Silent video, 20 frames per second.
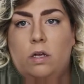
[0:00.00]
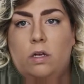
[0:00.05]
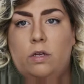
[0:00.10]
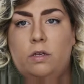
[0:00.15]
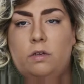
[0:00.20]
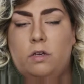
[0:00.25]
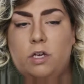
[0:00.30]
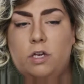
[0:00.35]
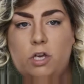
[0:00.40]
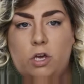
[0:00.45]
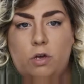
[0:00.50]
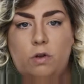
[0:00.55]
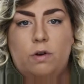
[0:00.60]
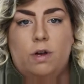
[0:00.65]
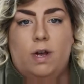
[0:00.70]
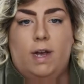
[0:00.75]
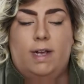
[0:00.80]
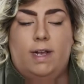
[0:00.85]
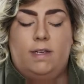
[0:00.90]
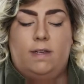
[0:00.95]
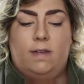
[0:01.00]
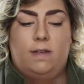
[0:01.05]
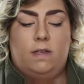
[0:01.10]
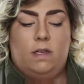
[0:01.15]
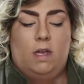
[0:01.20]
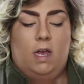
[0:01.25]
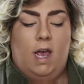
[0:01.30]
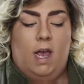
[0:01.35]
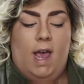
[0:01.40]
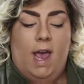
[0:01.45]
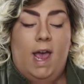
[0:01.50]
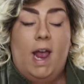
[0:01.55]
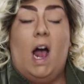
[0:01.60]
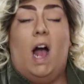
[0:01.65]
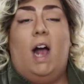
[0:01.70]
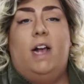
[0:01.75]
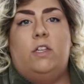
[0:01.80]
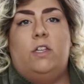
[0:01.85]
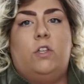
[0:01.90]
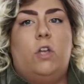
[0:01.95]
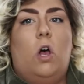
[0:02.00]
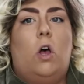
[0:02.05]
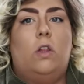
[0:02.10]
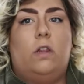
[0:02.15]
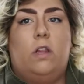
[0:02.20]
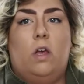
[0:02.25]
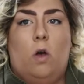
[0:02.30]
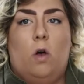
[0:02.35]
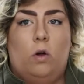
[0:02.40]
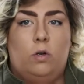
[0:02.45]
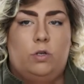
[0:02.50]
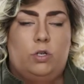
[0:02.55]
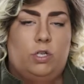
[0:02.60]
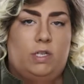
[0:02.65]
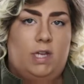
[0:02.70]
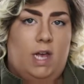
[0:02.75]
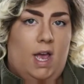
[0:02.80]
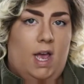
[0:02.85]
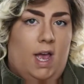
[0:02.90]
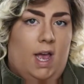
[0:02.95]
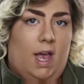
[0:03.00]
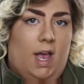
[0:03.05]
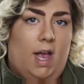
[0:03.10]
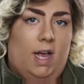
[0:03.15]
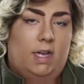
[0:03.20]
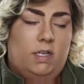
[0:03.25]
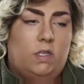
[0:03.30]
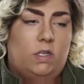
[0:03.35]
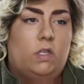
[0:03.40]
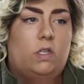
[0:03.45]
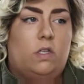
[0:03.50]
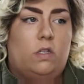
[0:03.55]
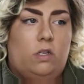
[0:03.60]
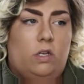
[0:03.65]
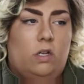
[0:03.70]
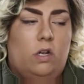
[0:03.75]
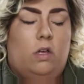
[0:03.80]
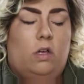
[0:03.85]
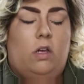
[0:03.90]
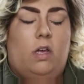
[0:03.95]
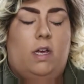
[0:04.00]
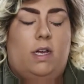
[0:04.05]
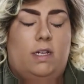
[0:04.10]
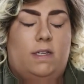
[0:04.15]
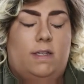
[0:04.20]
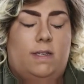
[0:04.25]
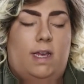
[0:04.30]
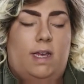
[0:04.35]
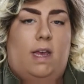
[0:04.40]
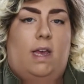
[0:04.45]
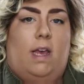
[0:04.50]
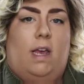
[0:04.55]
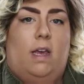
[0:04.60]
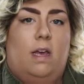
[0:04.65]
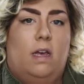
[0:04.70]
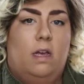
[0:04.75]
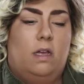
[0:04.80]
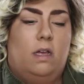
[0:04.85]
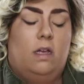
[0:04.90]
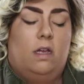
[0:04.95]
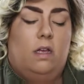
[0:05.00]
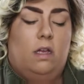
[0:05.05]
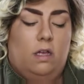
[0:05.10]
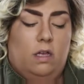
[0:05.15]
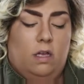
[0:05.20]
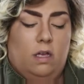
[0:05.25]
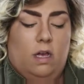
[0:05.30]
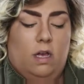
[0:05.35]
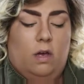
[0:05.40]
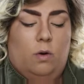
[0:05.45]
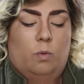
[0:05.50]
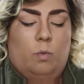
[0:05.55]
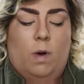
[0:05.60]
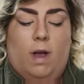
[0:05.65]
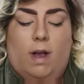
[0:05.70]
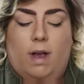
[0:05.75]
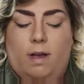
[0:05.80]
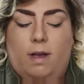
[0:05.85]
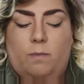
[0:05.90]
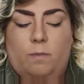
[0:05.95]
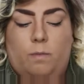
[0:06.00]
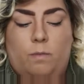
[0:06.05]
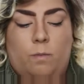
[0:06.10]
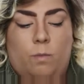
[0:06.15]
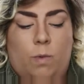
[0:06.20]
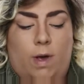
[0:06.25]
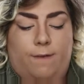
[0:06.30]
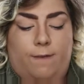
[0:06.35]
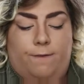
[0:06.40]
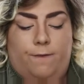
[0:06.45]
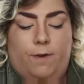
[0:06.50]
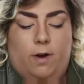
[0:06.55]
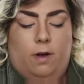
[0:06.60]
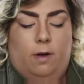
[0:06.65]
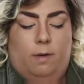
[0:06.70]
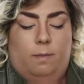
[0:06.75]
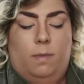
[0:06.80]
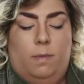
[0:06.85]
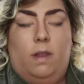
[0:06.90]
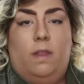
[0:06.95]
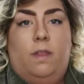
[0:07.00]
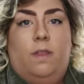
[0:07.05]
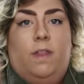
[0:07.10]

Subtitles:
your uterus, and I saw the ultrasound. You know, you could see where it went from